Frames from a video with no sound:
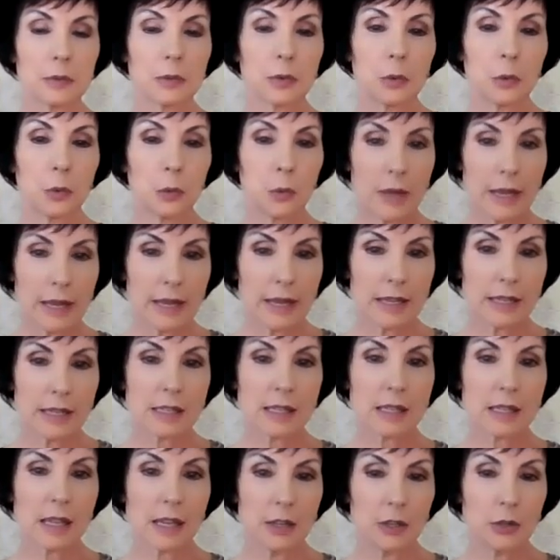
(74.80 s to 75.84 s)

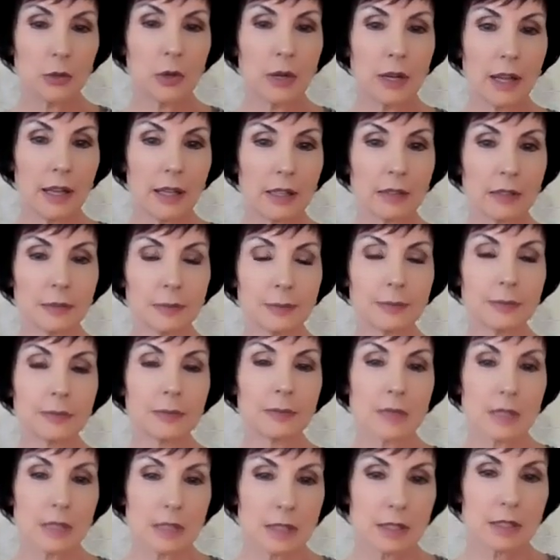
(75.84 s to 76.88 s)
ways that you can
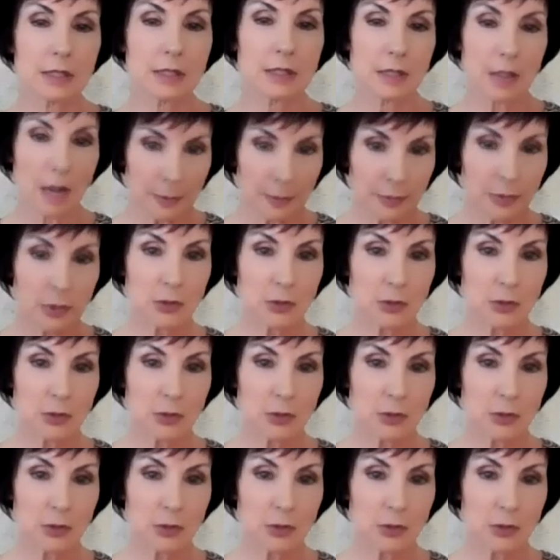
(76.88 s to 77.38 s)
stop